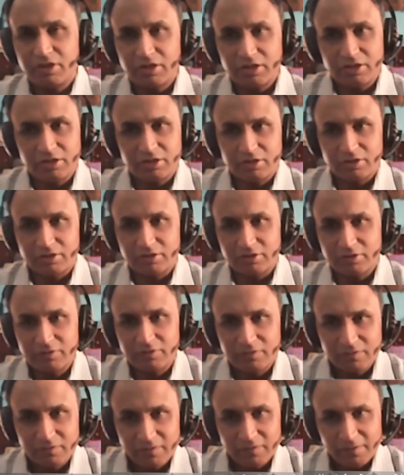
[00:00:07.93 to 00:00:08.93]
And
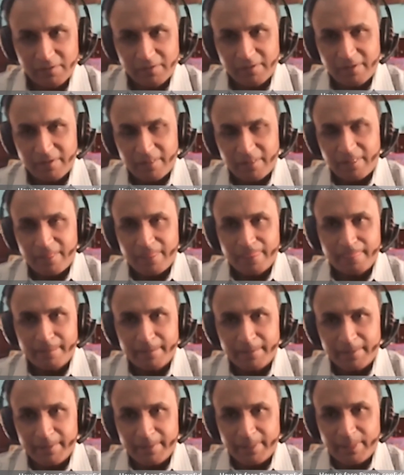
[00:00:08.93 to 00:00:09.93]

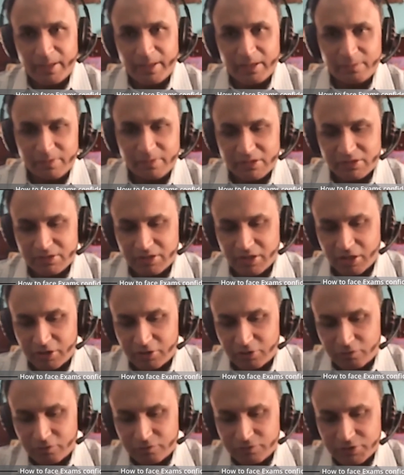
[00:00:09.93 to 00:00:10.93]
let me
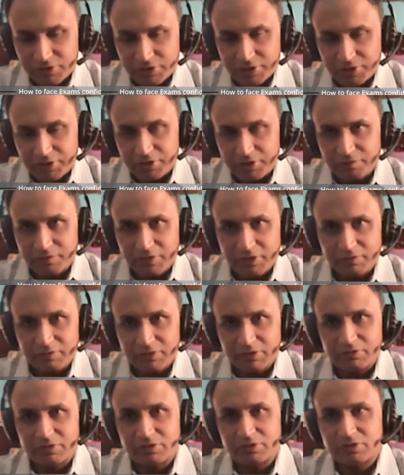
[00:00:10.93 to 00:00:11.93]
start off straight away
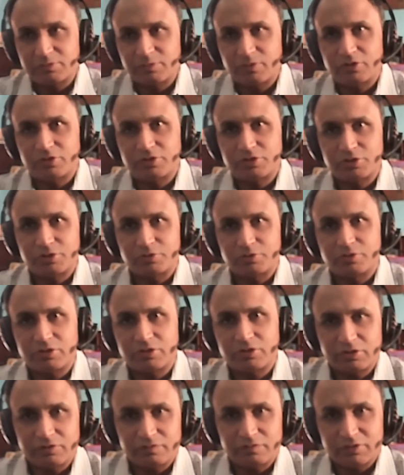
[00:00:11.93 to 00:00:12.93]
with a small
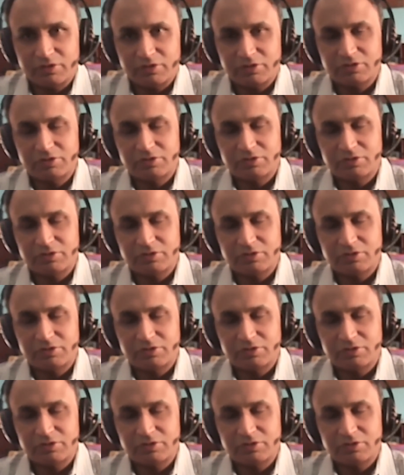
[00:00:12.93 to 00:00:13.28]
story which